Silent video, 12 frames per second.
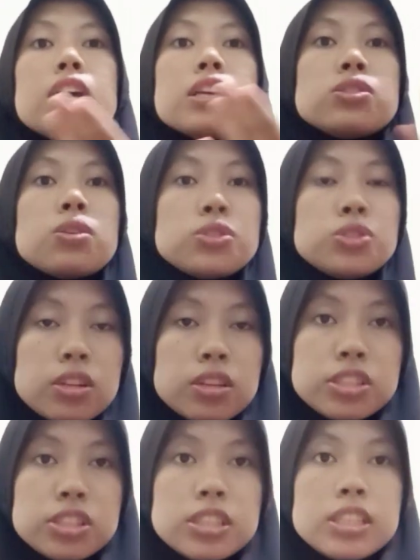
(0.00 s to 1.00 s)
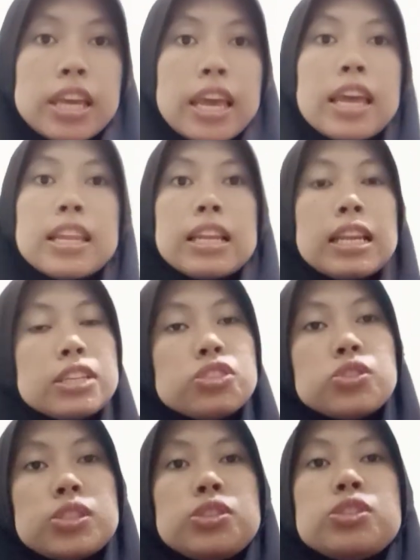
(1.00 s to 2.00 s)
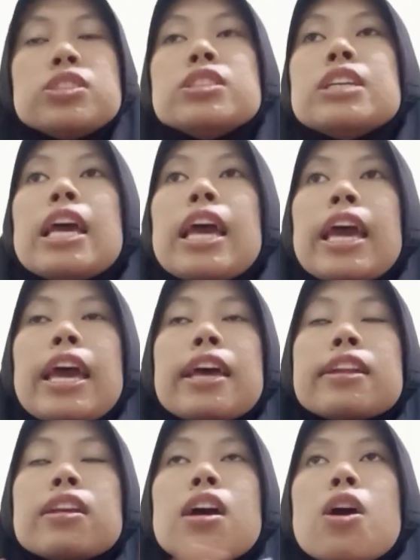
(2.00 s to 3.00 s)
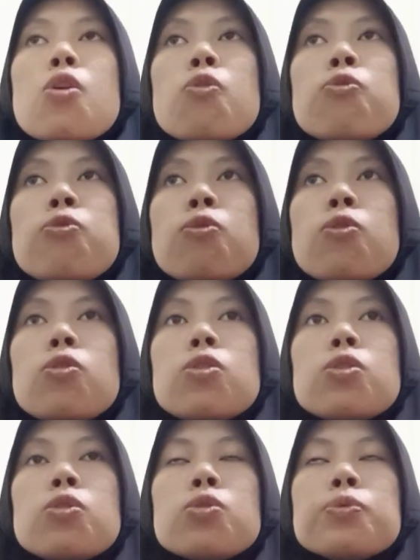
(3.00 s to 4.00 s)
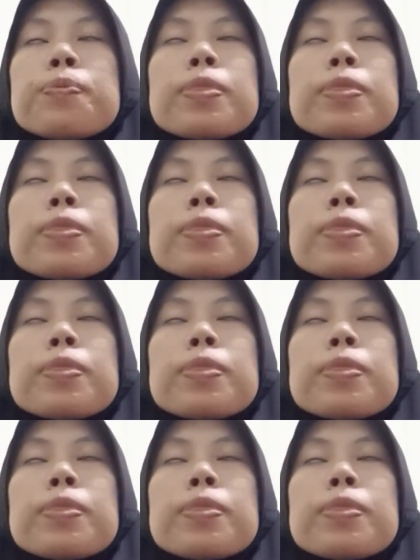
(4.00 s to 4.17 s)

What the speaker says: sociology, and literatures. And for